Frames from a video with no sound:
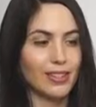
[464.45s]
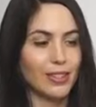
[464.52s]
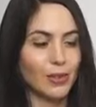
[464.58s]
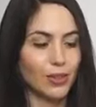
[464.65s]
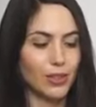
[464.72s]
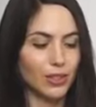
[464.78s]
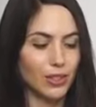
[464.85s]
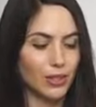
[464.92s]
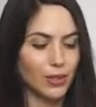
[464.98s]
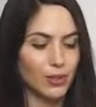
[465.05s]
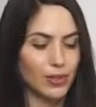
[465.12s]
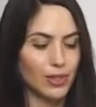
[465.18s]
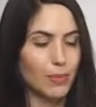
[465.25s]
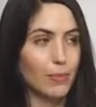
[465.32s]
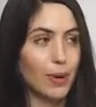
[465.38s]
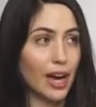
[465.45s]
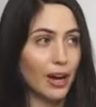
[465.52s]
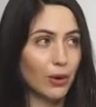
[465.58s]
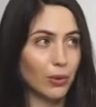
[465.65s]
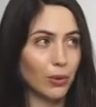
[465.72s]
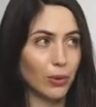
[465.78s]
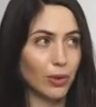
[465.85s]
so you'll use the
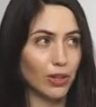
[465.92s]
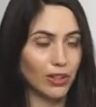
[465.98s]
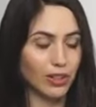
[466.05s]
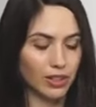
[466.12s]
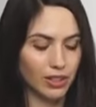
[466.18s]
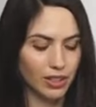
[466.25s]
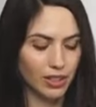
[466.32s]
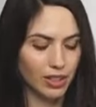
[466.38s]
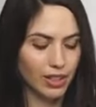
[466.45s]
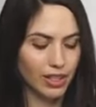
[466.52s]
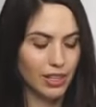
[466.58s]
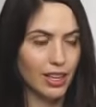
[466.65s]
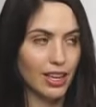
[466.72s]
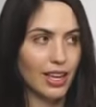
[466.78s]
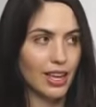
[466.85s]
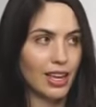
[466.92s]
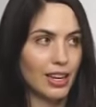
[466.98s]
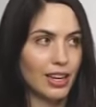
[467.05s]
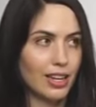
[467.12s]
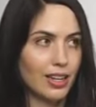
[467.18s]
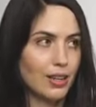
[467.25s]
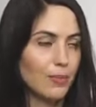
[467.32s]
power rule
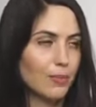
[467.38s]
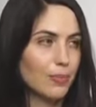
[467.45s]
and